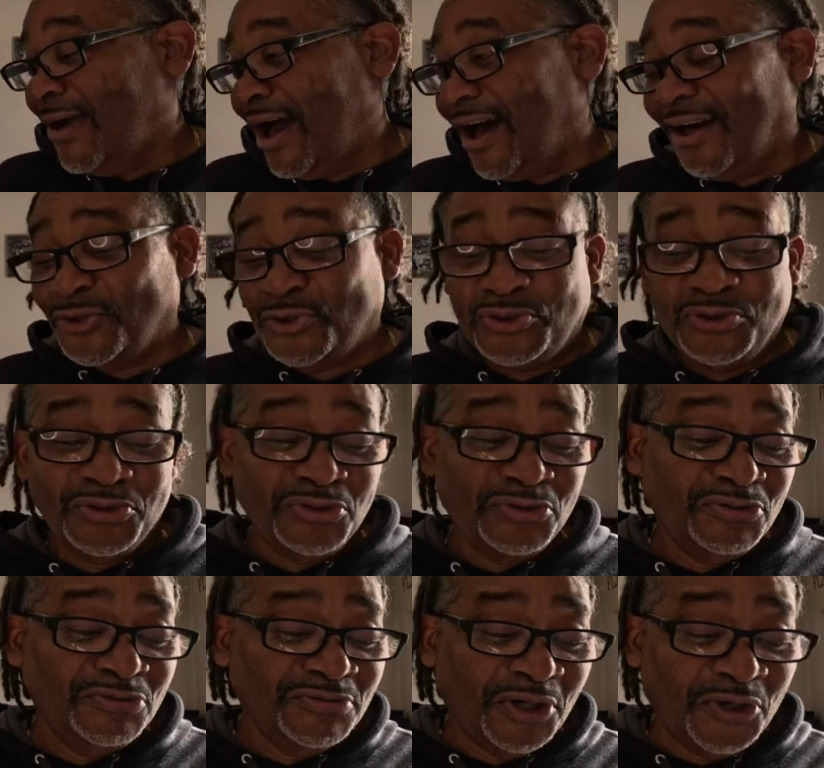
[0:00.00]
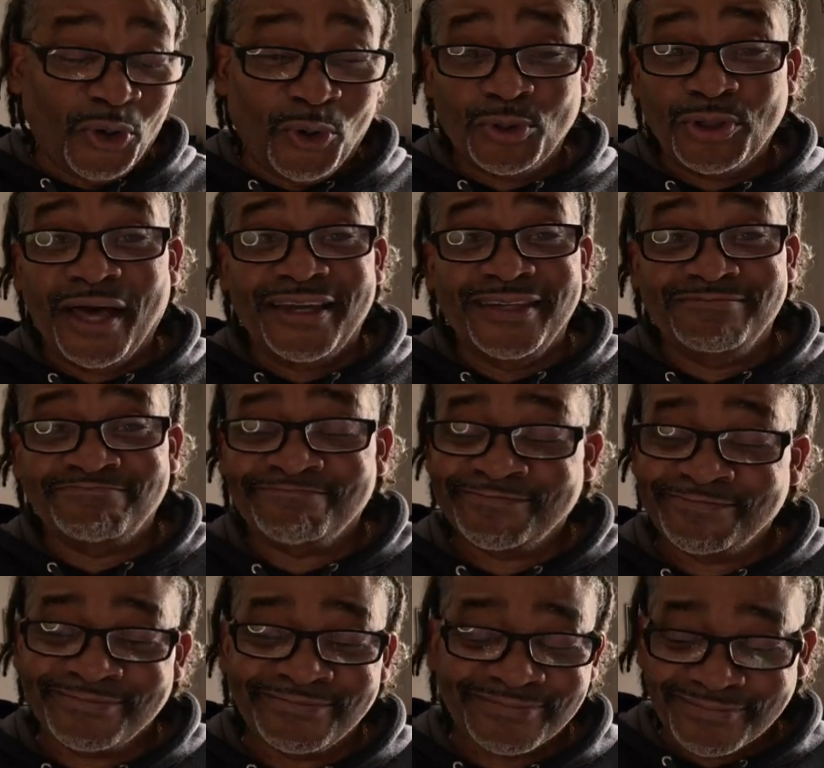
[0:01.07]
I'll do an Olight.
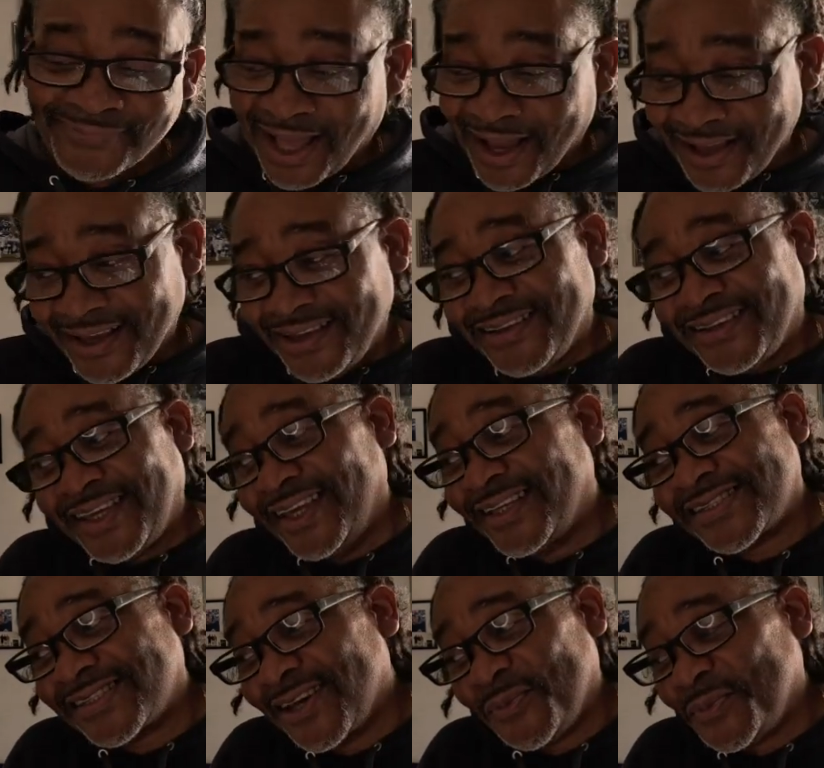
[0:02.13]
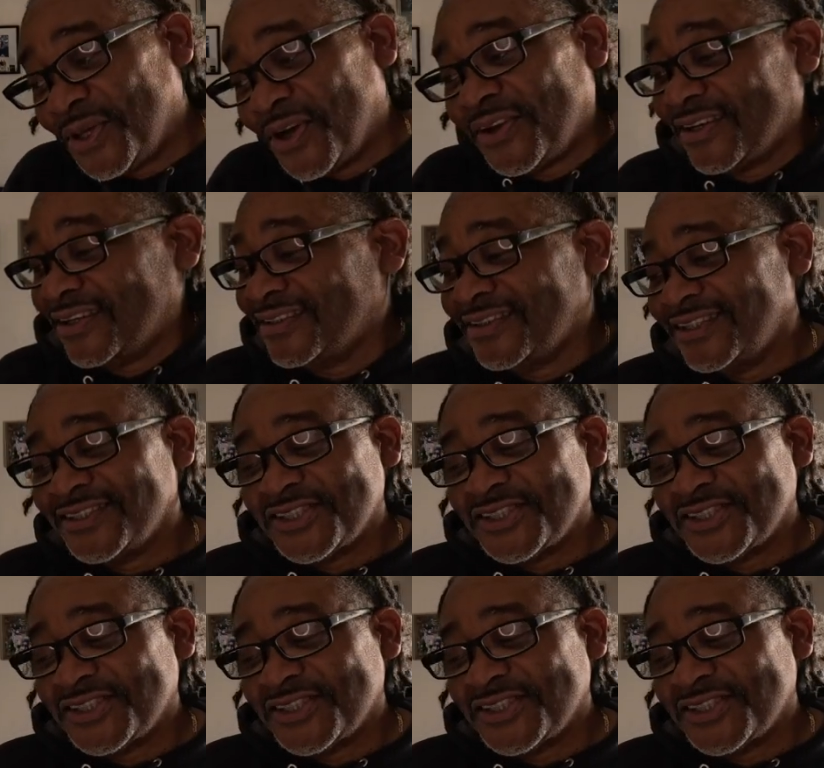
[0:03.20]
You can't sell me on a